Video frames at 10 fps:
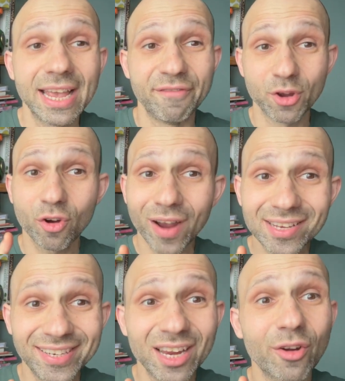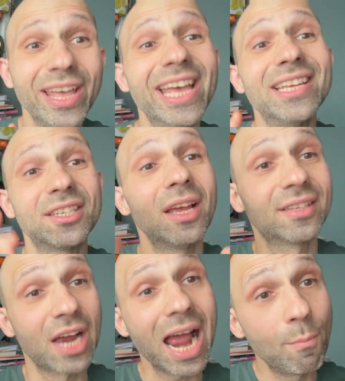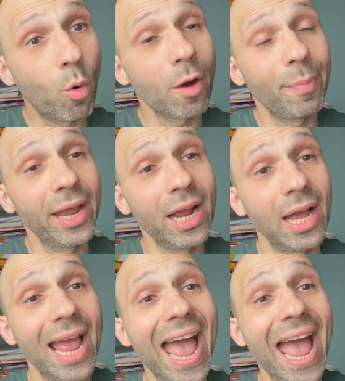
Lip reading: If your criteria is time warping